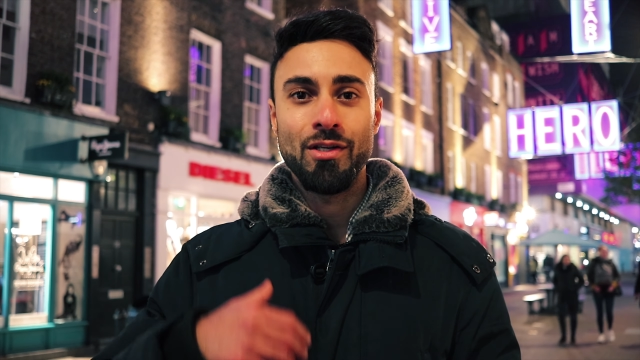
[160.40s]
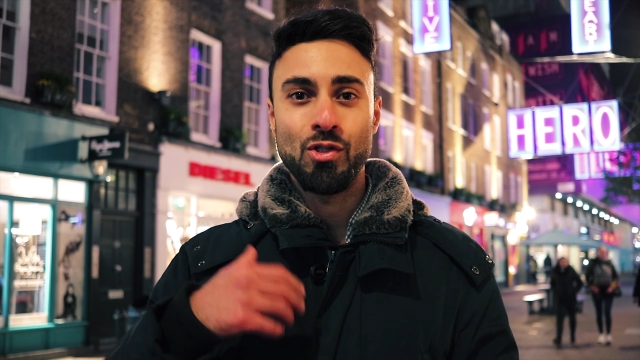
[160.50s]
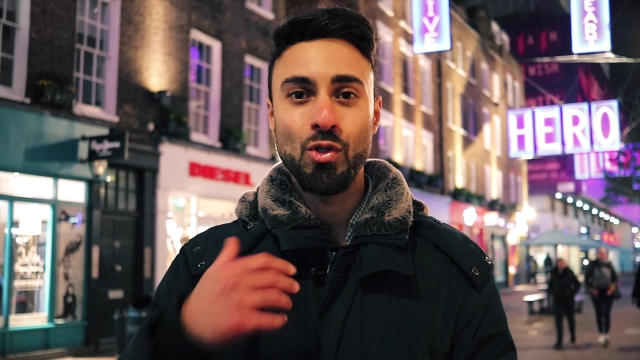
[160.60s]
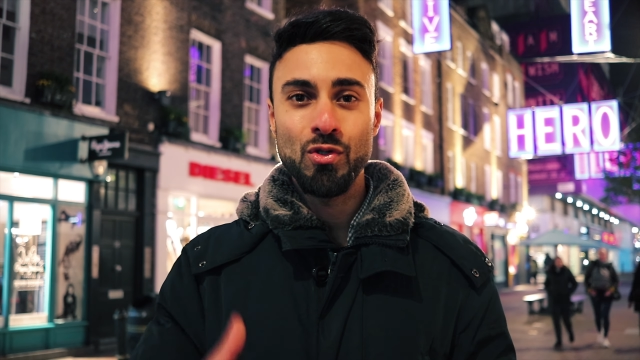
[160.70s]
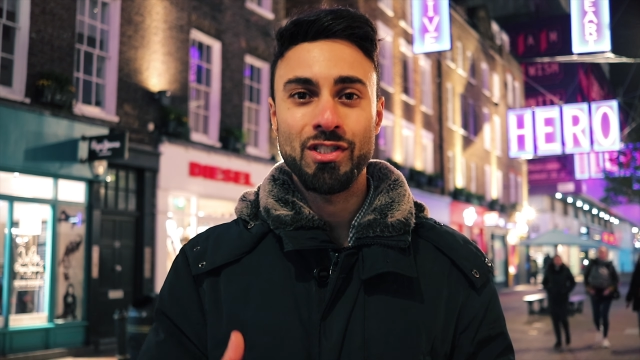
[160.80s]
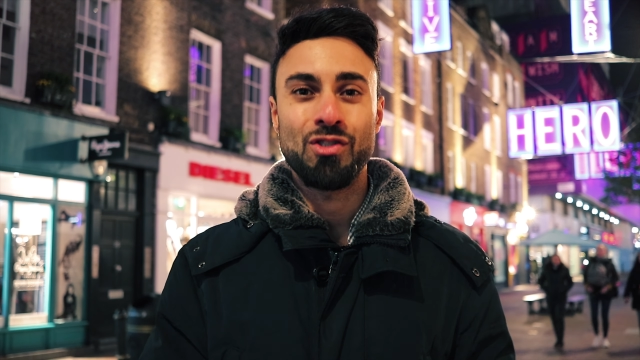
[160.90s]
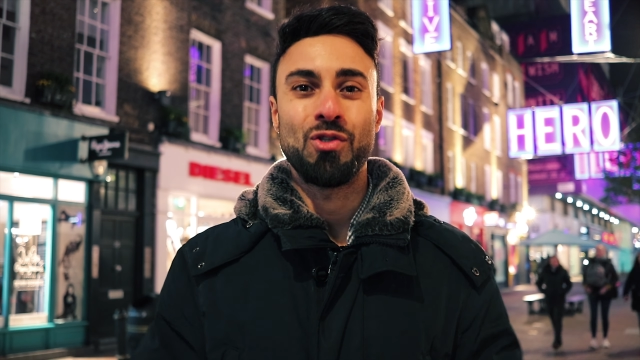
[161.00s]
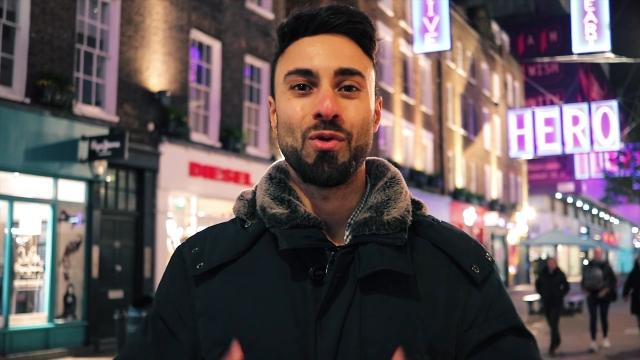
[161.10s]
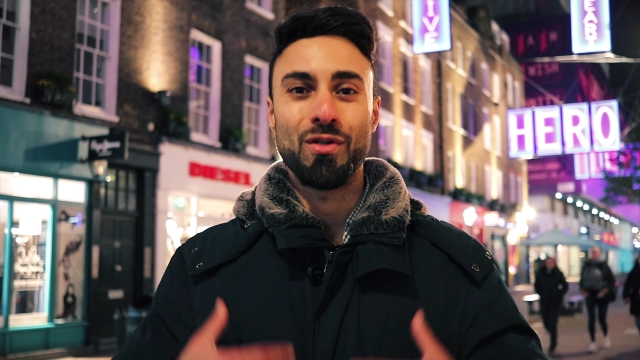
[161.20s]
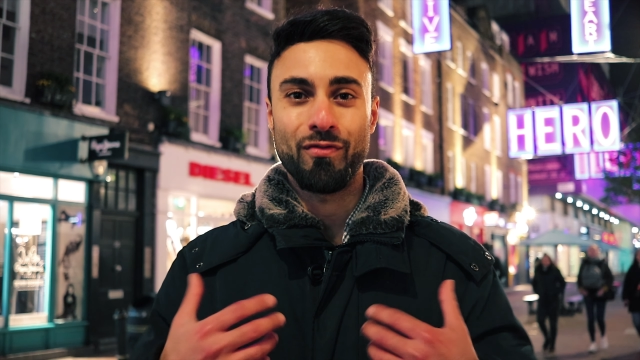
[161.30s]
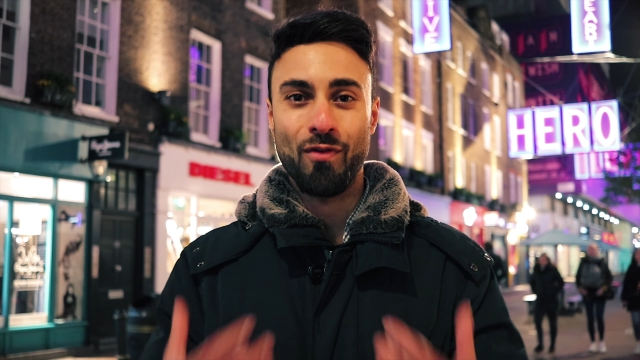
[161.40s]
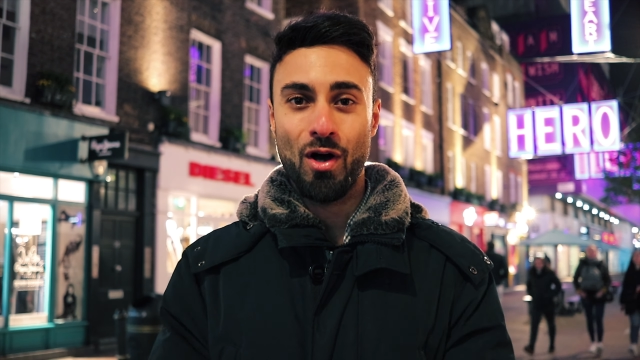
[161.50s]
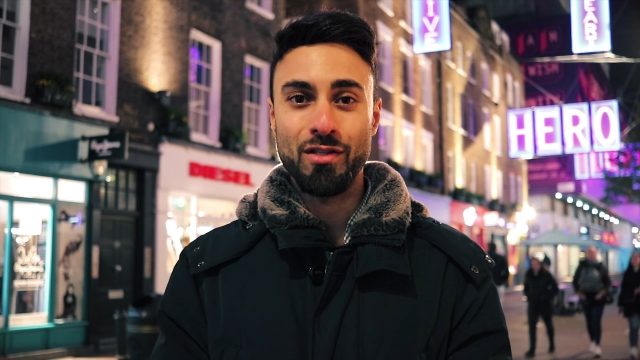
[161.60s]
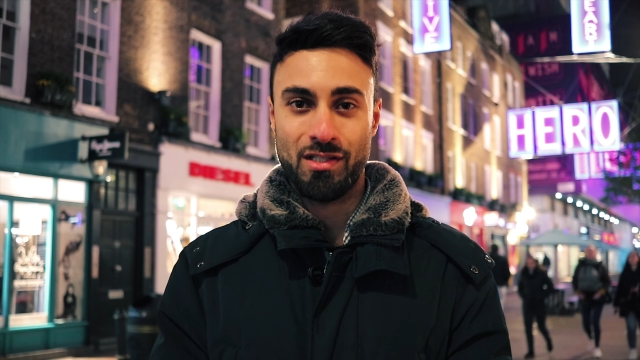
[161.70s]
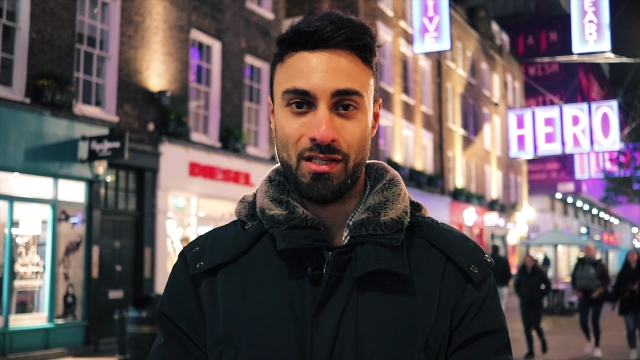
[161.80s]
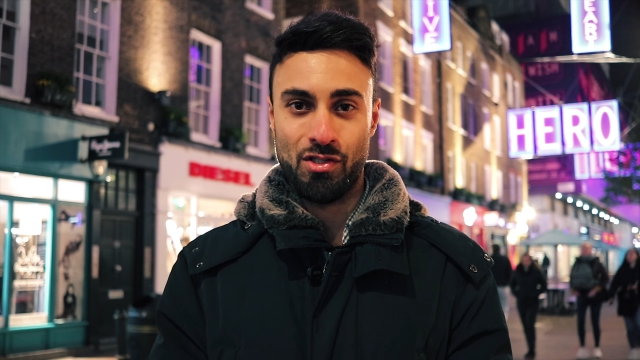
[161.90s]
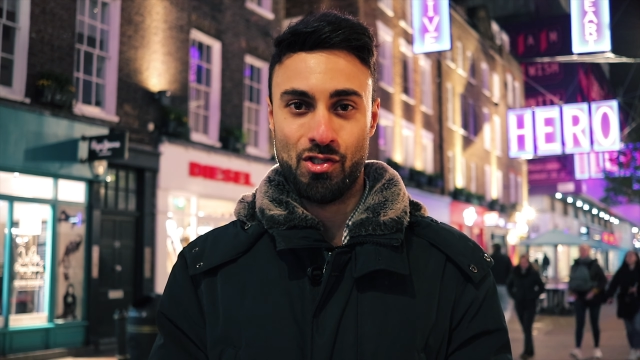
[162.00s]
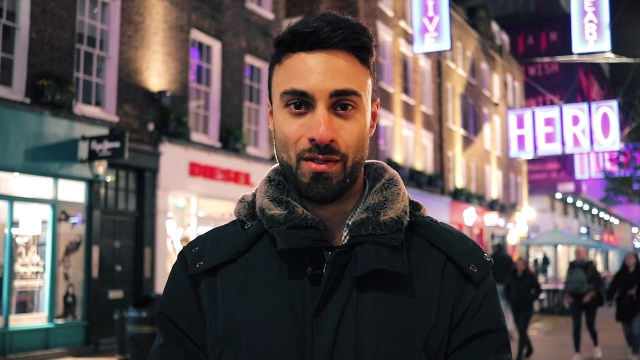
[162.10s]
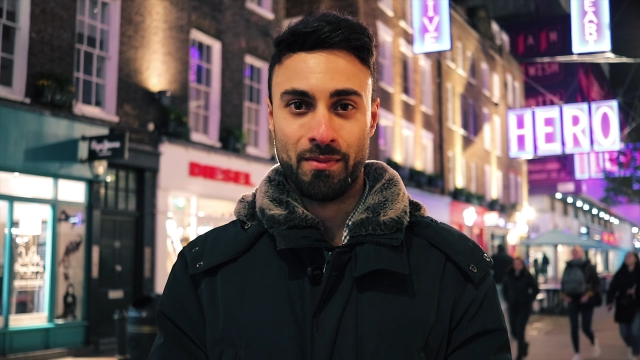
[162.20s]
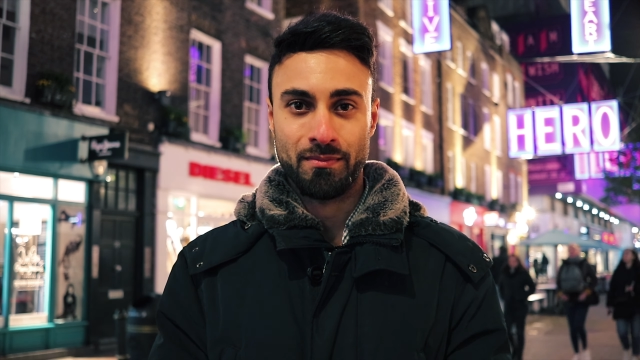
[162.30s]
use it to your
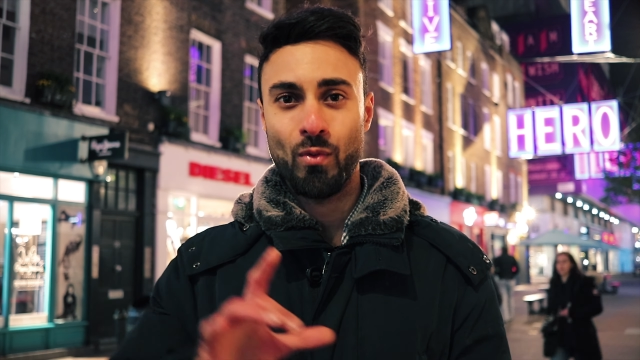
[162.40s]
advantage.